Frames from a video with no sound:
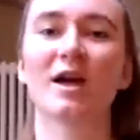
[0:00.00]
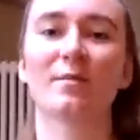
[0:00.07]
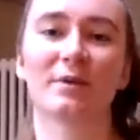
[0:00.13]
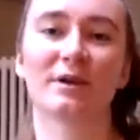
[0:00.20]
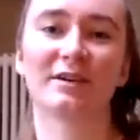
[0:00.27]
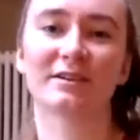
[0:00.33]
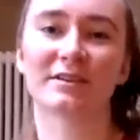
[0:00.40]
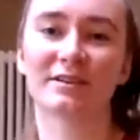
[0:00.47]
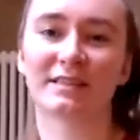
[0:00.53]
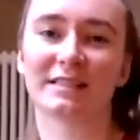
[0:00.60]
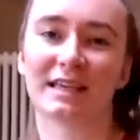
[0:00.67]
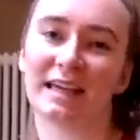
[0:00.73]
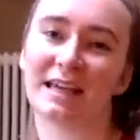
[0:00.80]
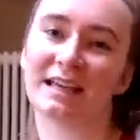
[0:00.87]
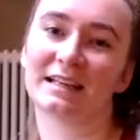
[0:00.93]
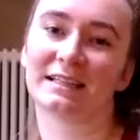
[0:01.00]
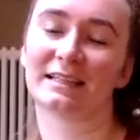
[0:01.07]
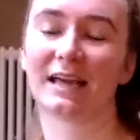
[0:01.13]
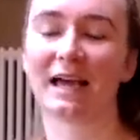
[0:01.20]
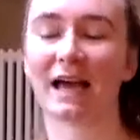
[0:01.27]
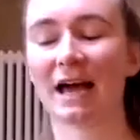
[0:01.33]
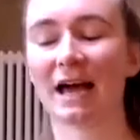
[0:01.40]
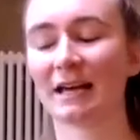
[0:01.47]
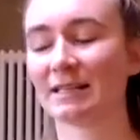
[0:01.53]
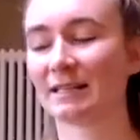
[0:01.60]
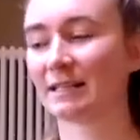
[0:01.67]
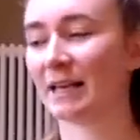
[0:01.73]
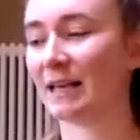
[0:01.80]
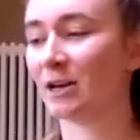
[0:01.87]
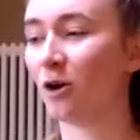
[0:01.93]
because it
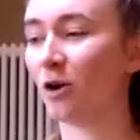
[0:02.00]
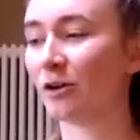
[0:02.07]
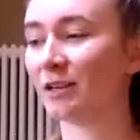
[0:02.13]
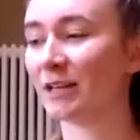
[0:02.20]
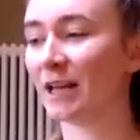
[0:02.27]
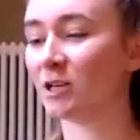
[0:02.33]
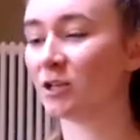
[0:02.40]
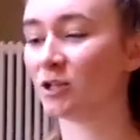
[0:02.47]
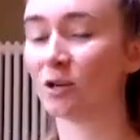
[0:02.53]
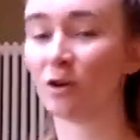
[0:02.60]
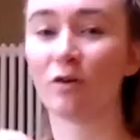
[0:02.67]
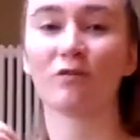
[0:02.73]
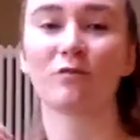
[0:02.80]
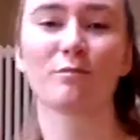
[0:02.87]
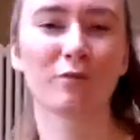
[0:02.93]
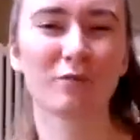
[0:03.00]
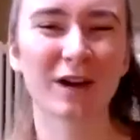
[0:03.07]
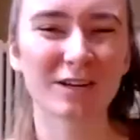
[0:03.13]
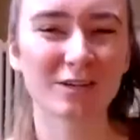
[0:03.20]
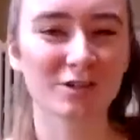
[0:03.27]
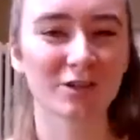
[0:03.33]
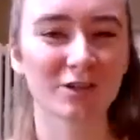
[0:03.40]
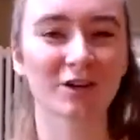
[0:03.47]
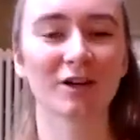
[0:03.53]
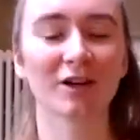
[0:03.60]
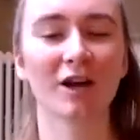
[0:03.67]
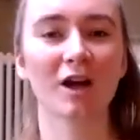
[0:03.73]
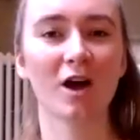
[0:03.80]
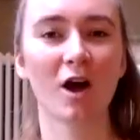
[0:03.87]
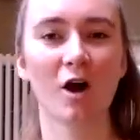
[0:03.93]
has a connotation of pressure,
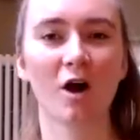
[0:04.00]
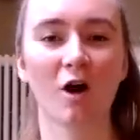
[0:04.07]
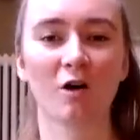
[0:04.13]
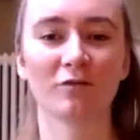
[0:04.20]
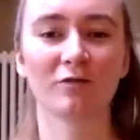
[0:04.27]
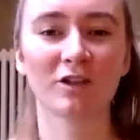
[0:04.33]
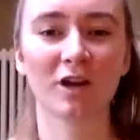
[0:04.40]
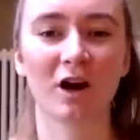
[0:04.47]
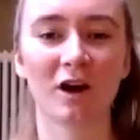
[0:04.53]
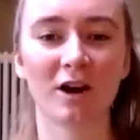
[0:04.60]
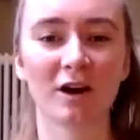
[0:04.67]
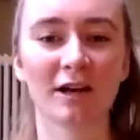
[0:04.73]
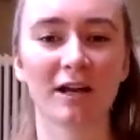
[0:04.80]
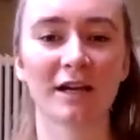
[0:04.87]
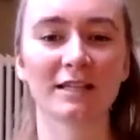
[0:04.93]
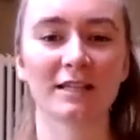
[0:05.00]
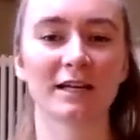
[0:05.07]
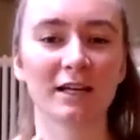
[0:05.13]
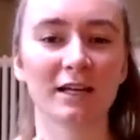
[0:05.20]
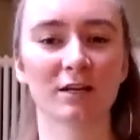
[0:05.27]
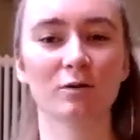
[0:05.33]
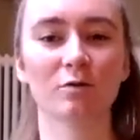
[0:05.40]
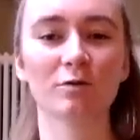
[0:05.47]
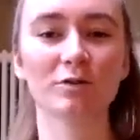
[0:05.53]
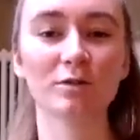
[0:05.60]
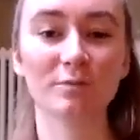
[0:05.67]
of targets, and it can also